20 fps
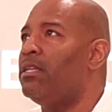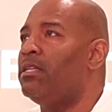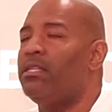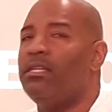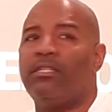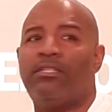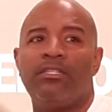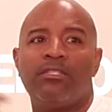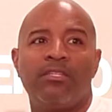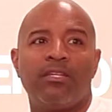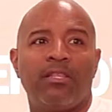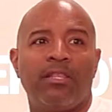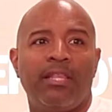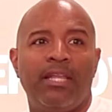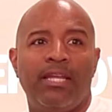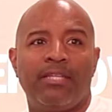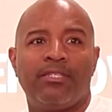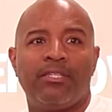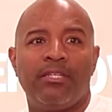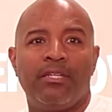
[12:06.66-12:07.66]
This is a
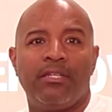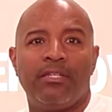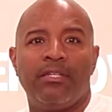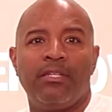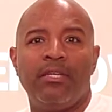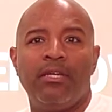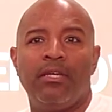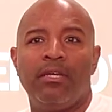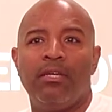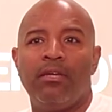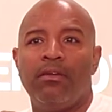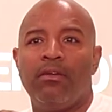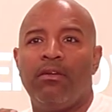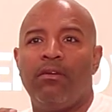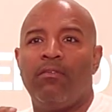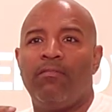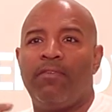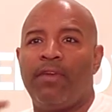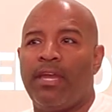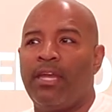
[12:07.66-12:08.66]
lesson
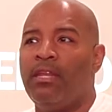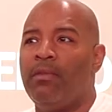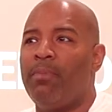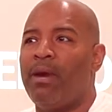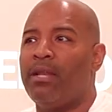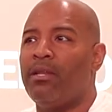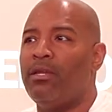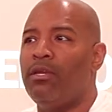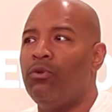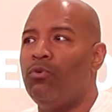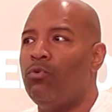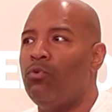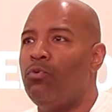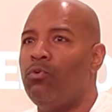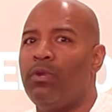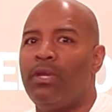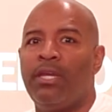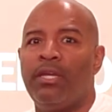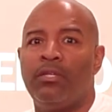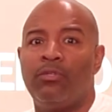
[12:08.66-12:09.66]
for anybody who
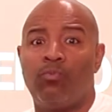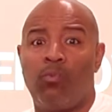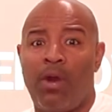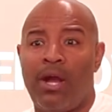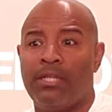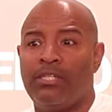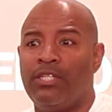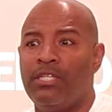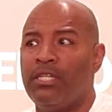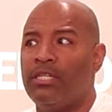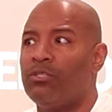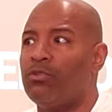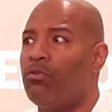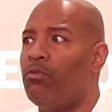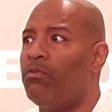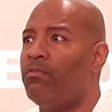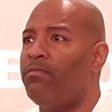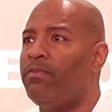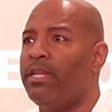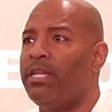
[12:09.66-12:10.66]
is watching this
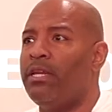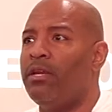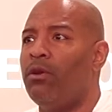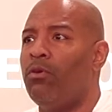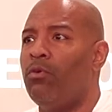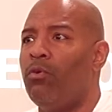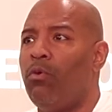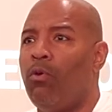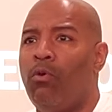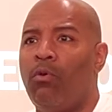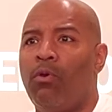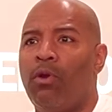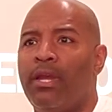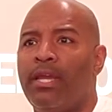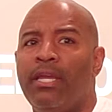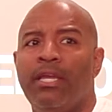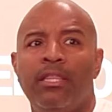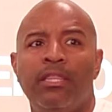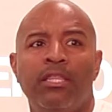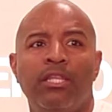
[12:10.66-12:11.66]
on video or
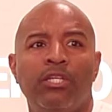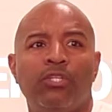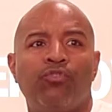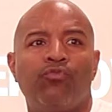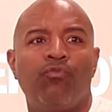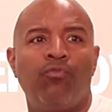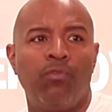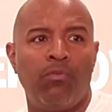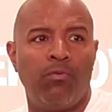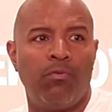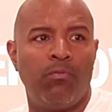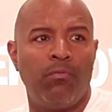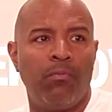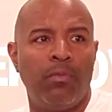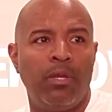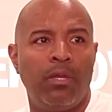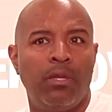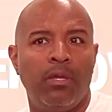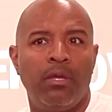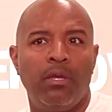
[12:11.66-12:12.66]
in this room.
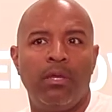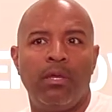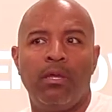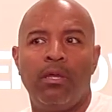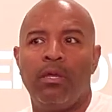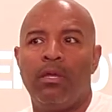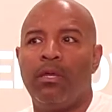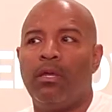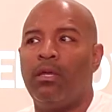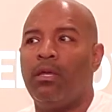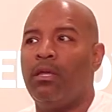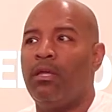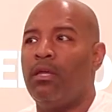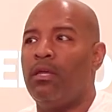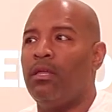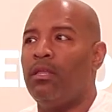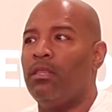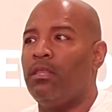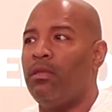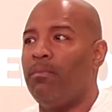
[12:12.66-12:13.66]

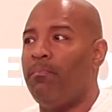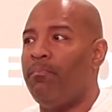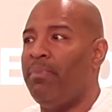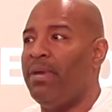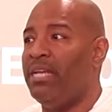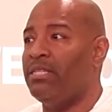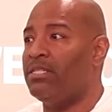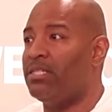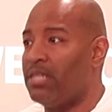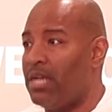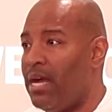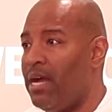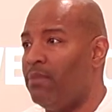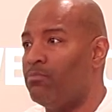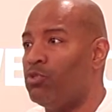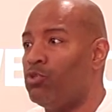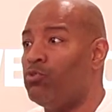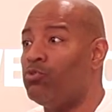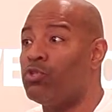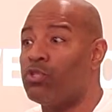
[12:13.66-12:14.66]
The best time
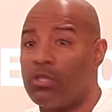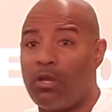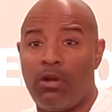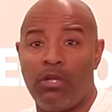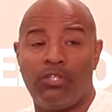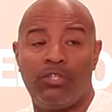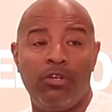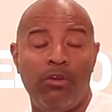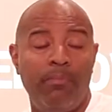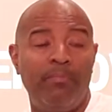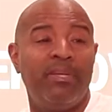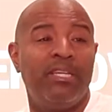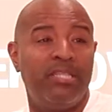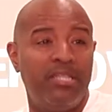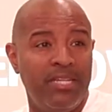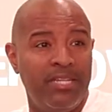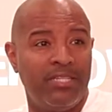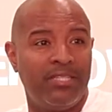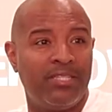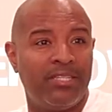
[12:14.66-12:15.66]
to start your
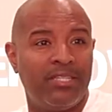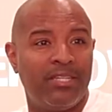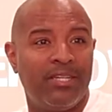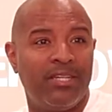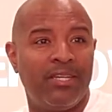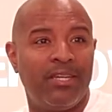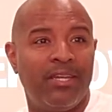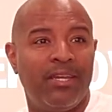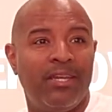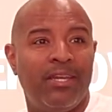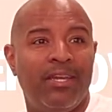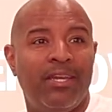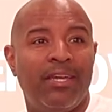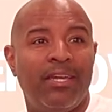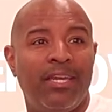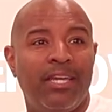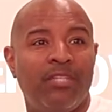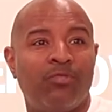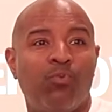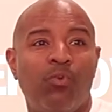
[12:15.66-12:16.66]
business
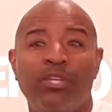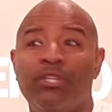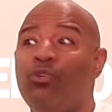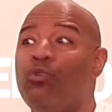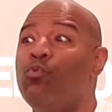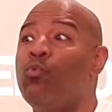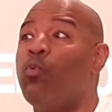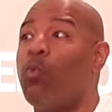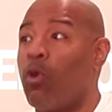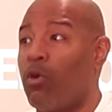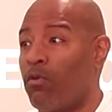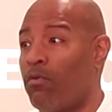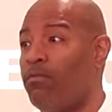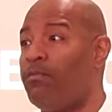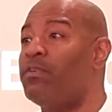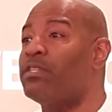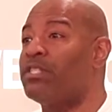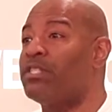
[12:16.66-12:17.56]
is when you work for